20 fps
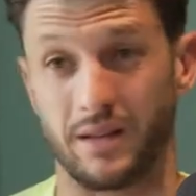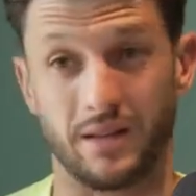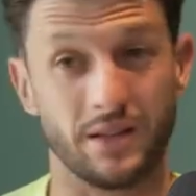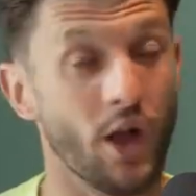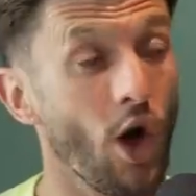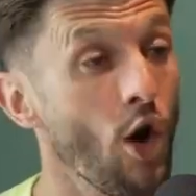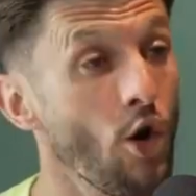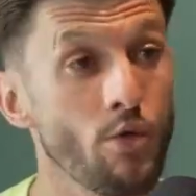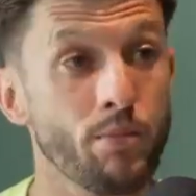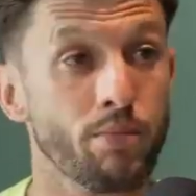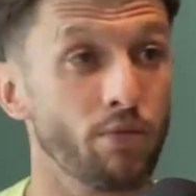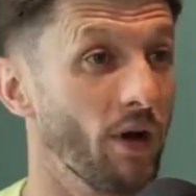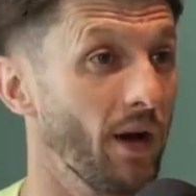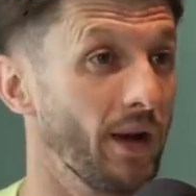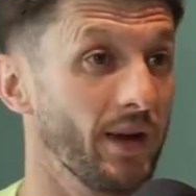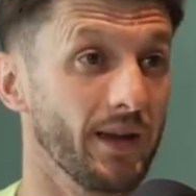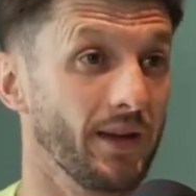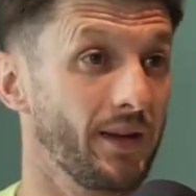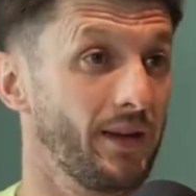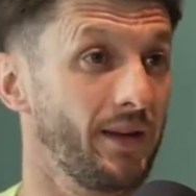No
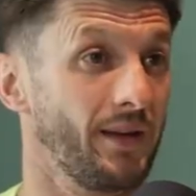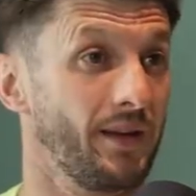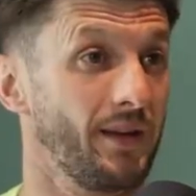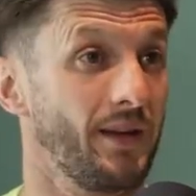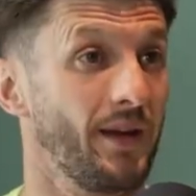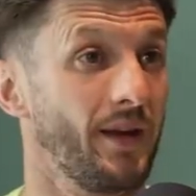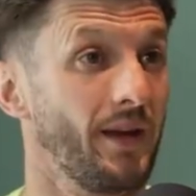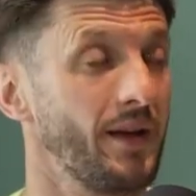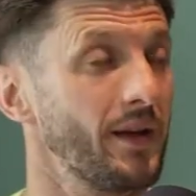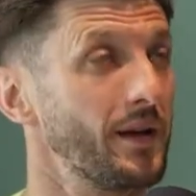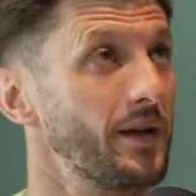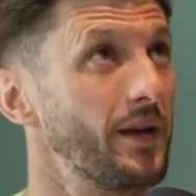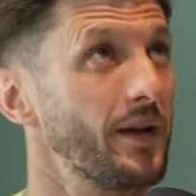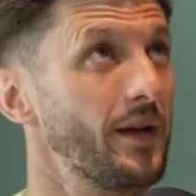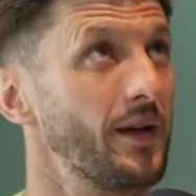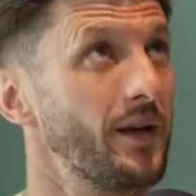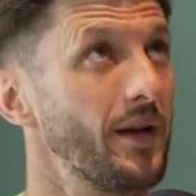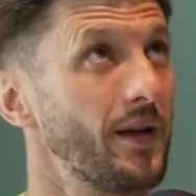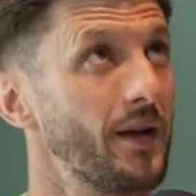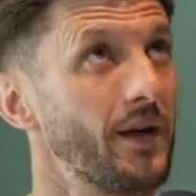break.
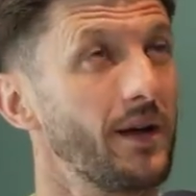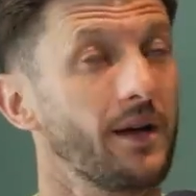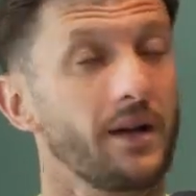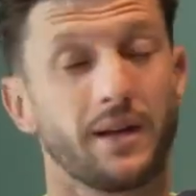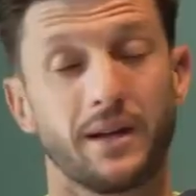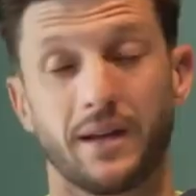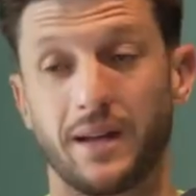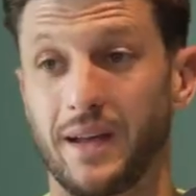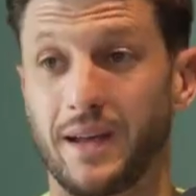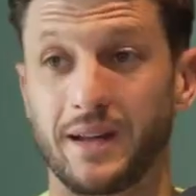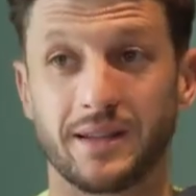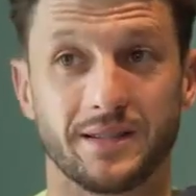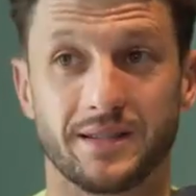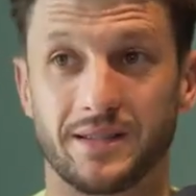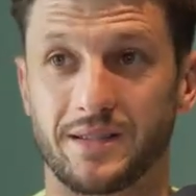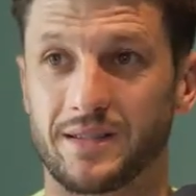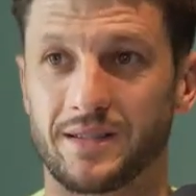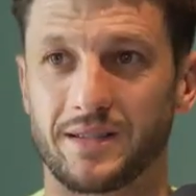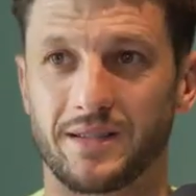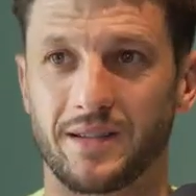
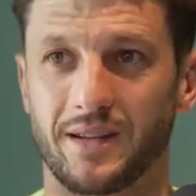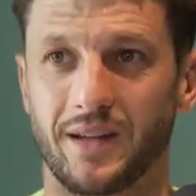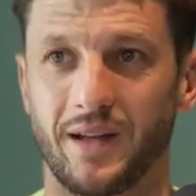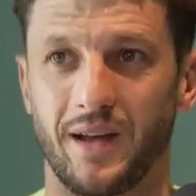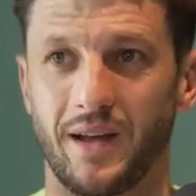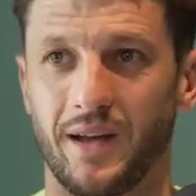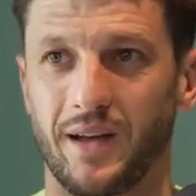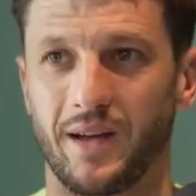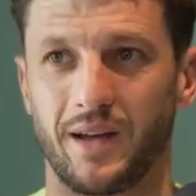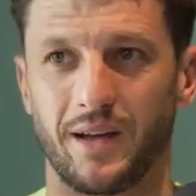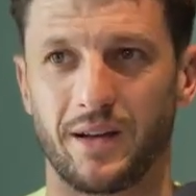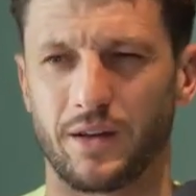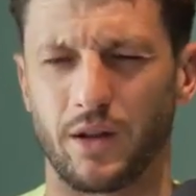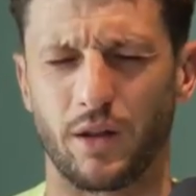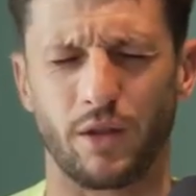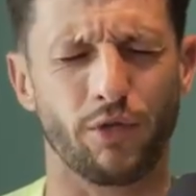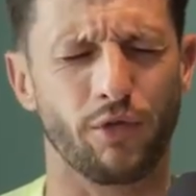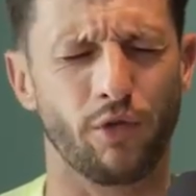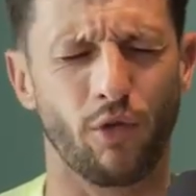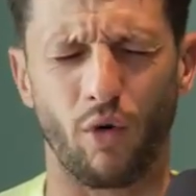It's...
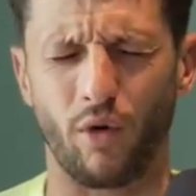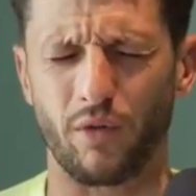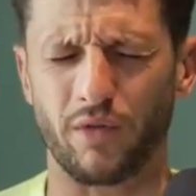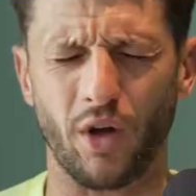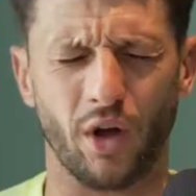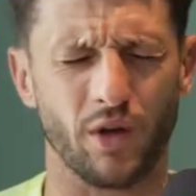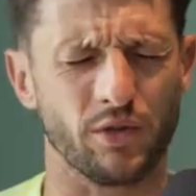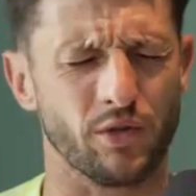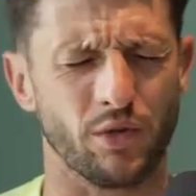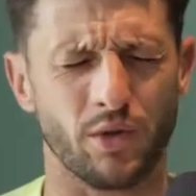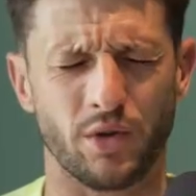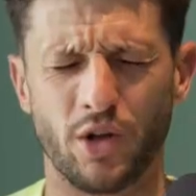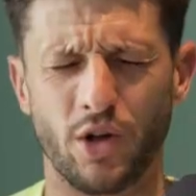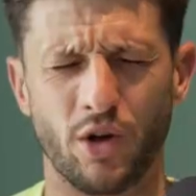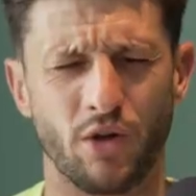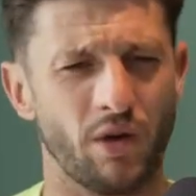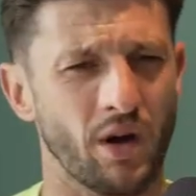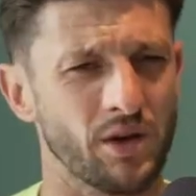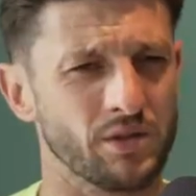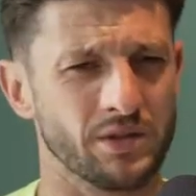the thought of going to a
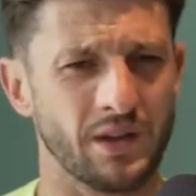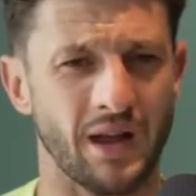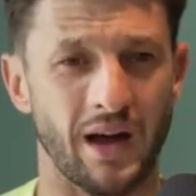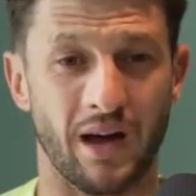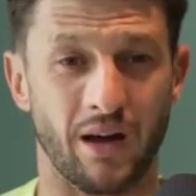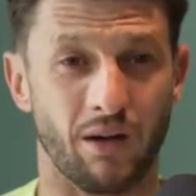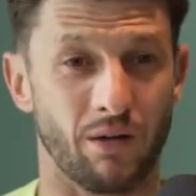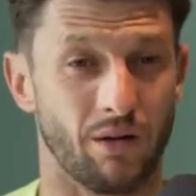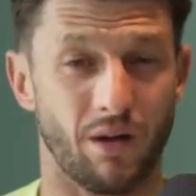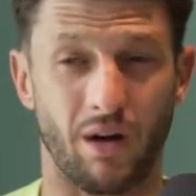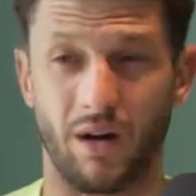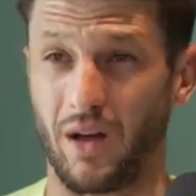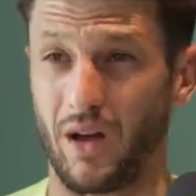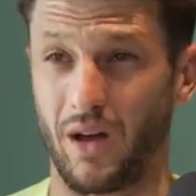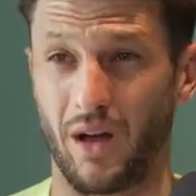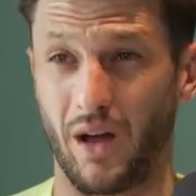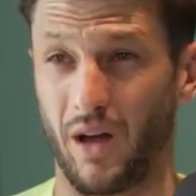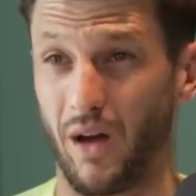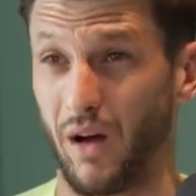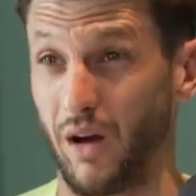Euros now,
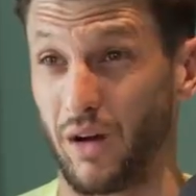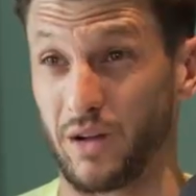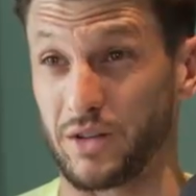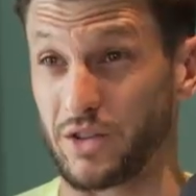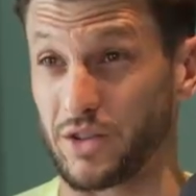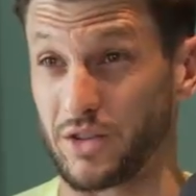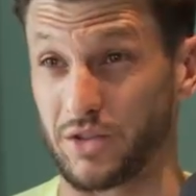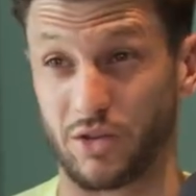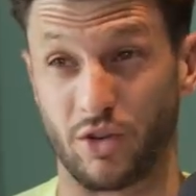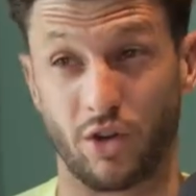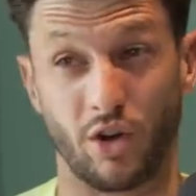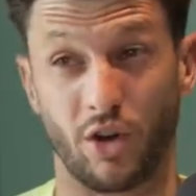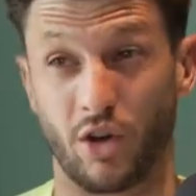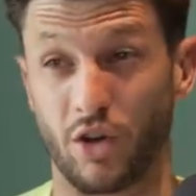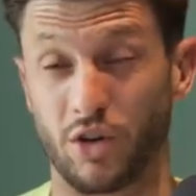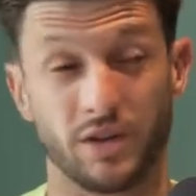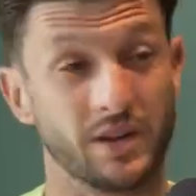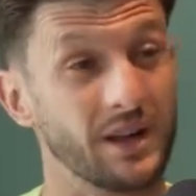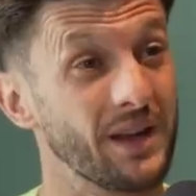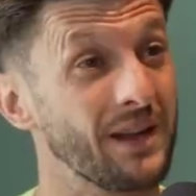I just
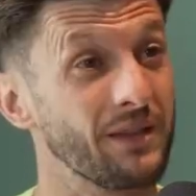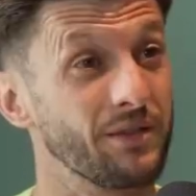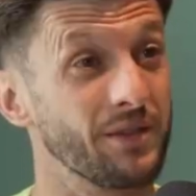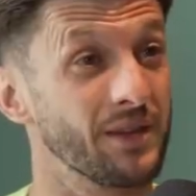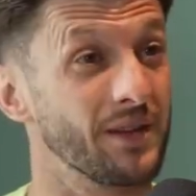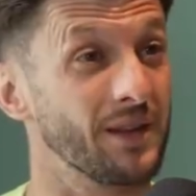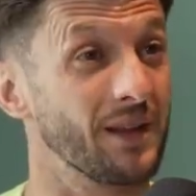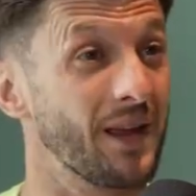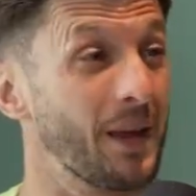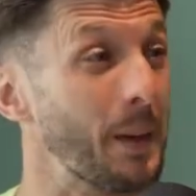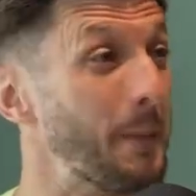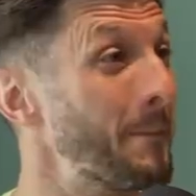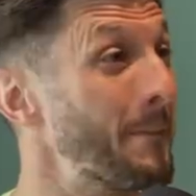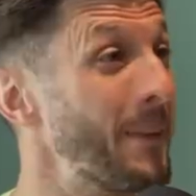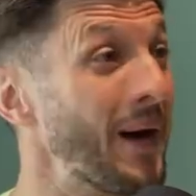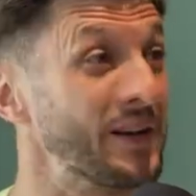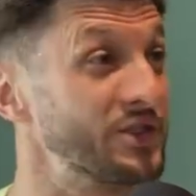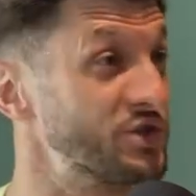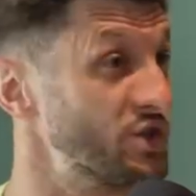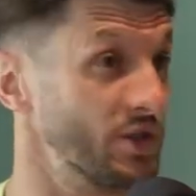couldn't even
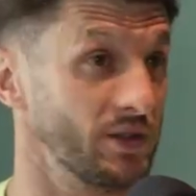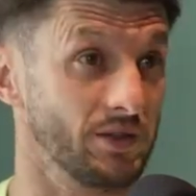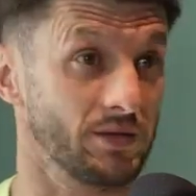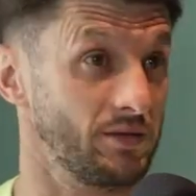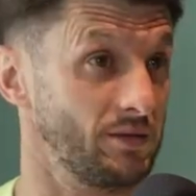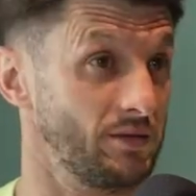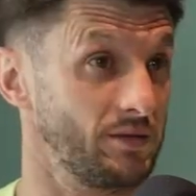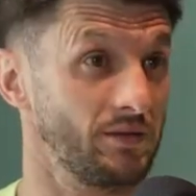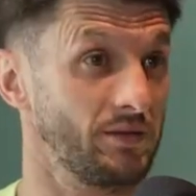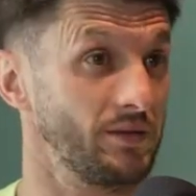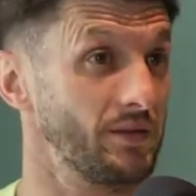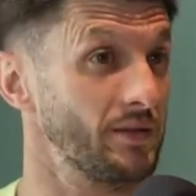imagine.